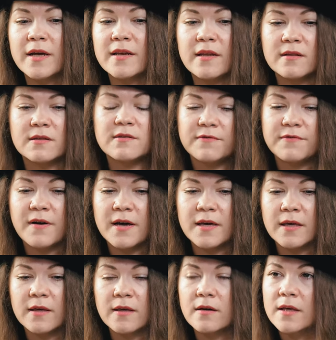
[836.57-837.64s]

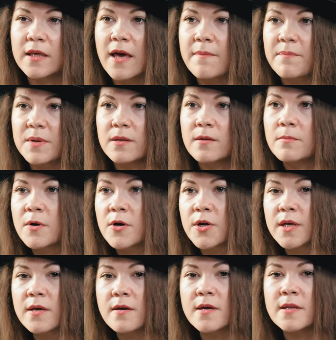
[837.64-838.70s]
identifying a gap in the
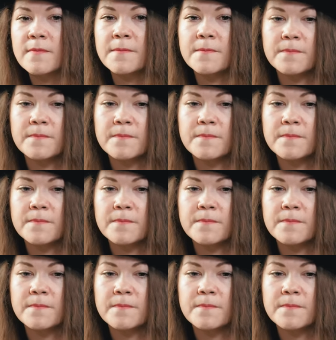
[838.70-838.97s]
market